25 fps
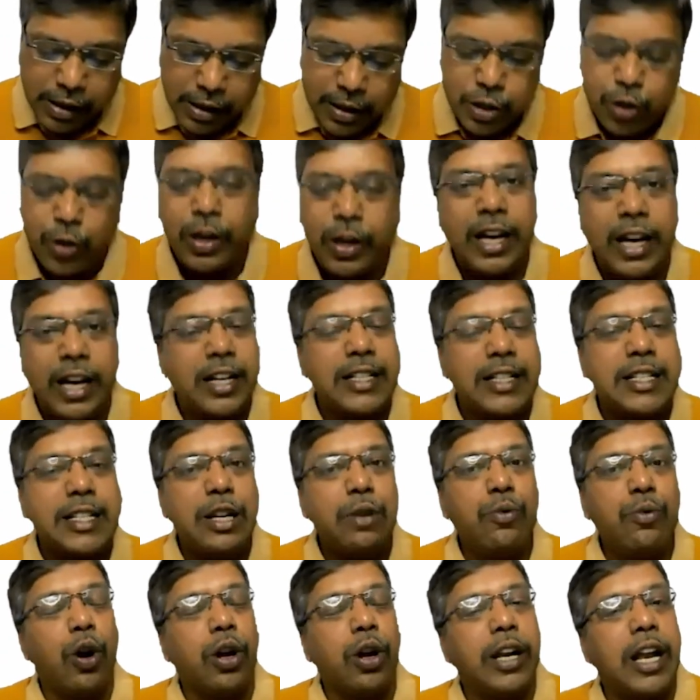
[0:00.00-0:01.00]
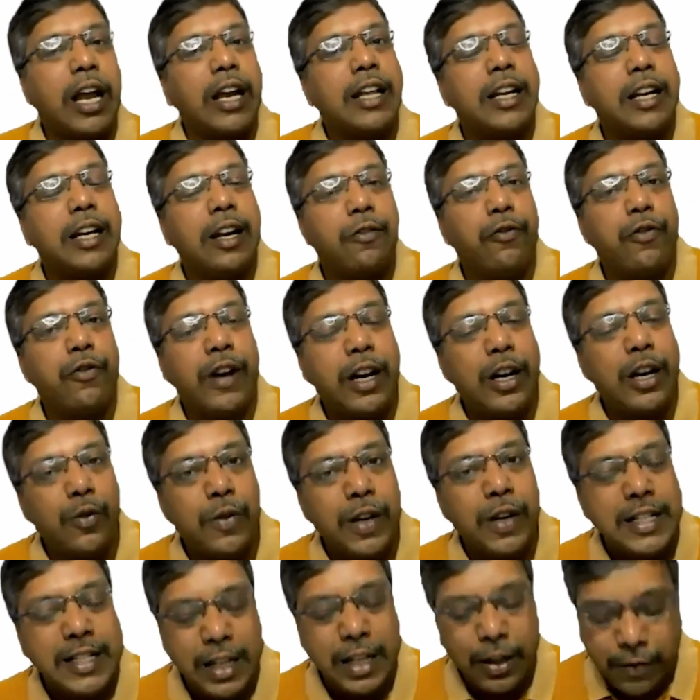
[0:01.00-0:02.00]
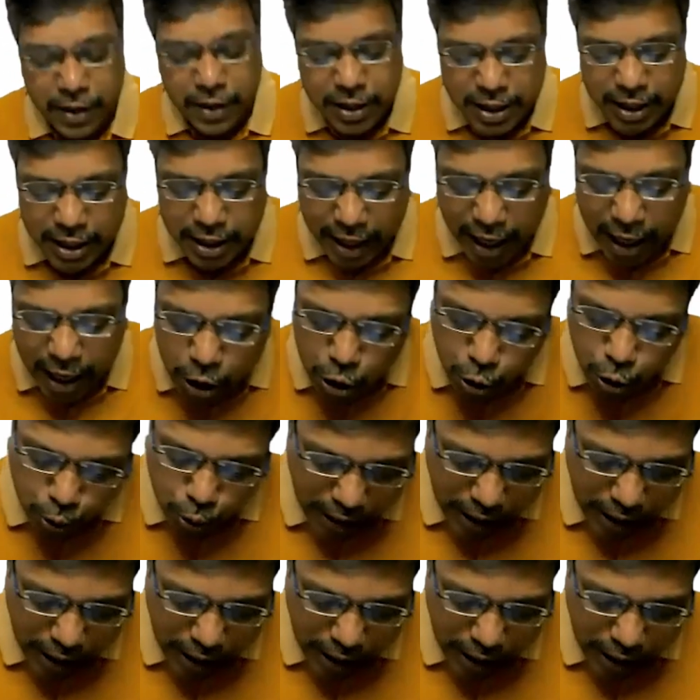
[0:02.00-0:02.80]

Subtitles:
So let us see what are the different ways in which it can do